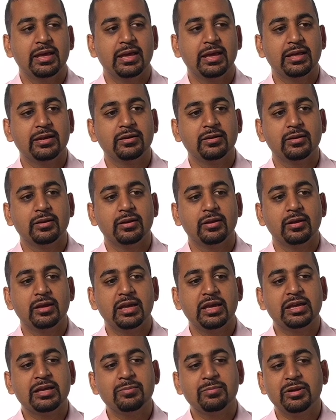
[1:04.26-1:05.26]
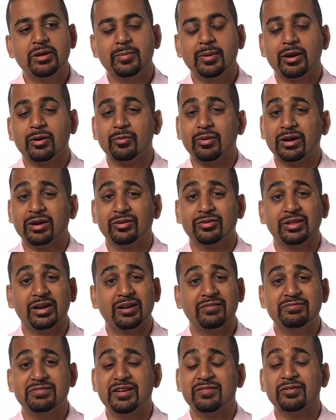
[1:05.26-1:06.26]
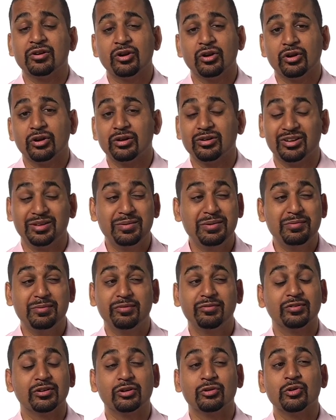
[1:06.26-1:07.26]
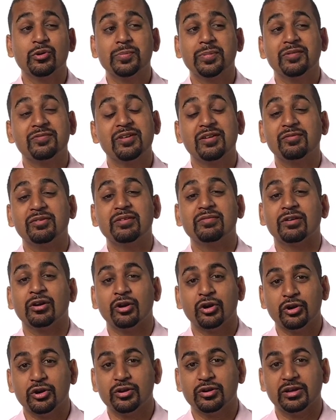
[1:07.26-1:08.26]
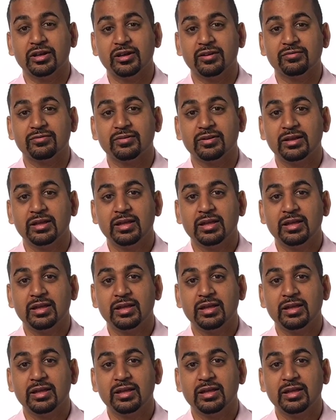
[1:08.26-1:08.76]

And it can be about a record that I've never heard, and even a group I've never even heard of.